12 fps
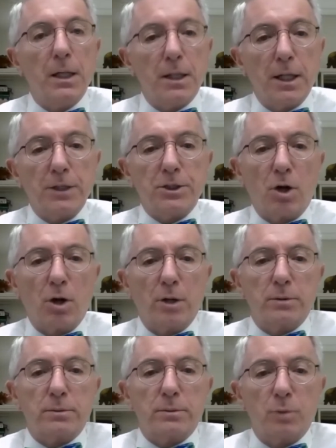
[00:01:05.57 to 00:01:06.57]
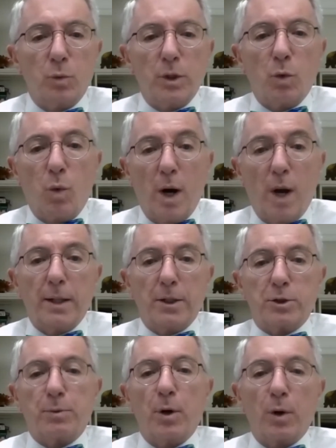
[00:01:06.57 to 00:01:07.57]
Let's start with the why
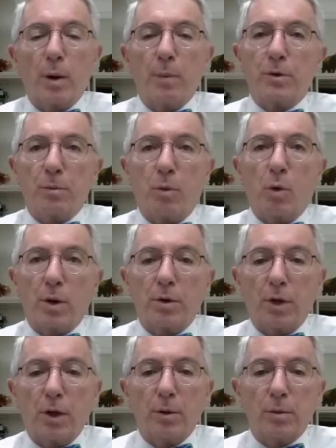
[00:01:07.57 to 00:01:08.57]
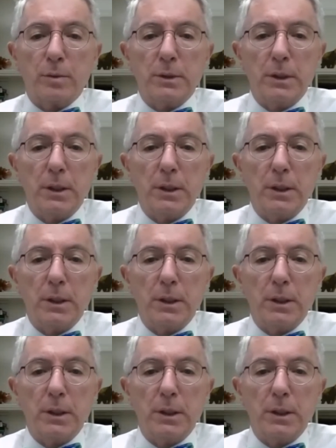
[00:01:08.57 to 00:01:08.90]
this program is important to you.